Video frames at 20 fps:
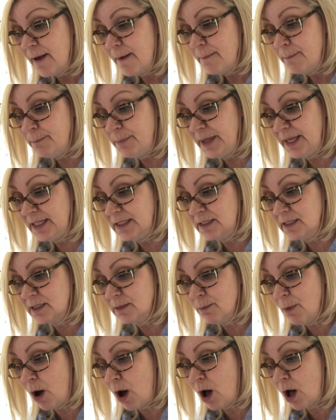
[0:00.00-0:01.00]
Be
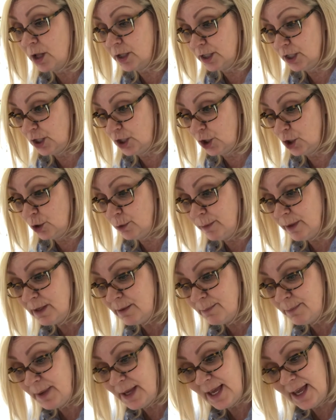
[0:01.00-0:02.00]
small
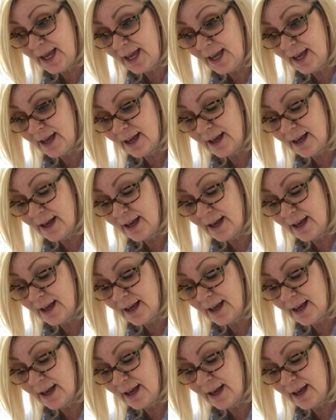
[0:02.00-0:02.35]
human bee?